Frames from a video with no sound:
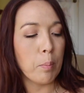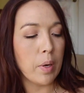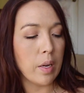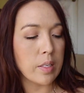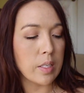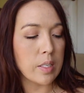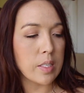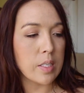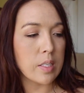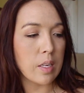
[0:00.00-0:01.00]
But
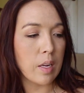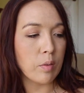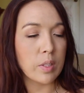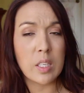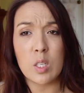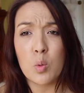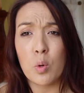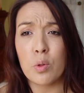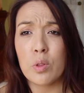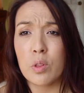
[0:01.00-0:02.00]
it's, I don't think it's
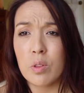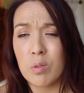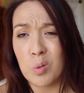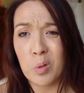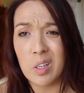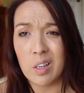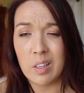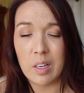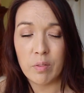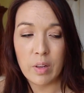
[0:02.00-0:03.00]
worth
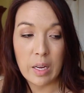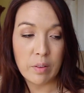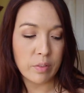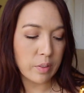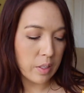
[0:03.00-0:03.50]
twenty-nine ninety-five.